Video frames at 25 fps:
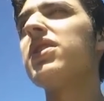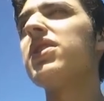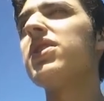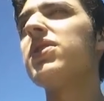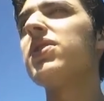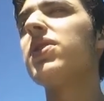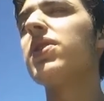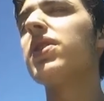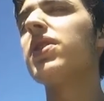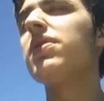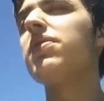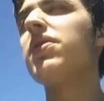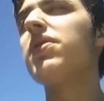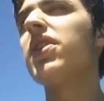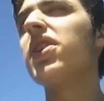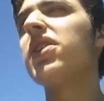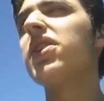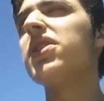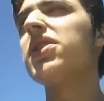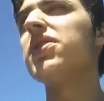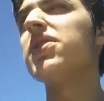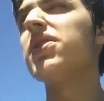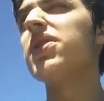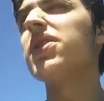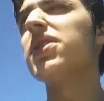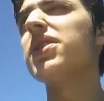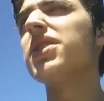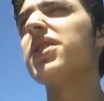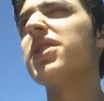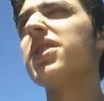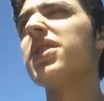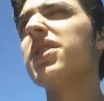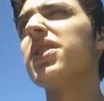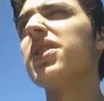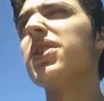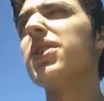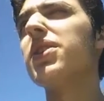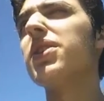It's filmed in Brownsville,
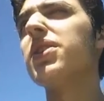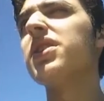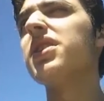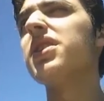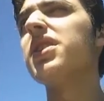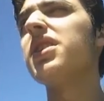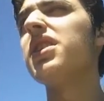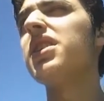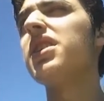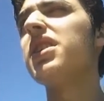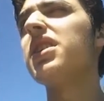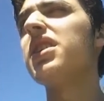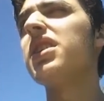so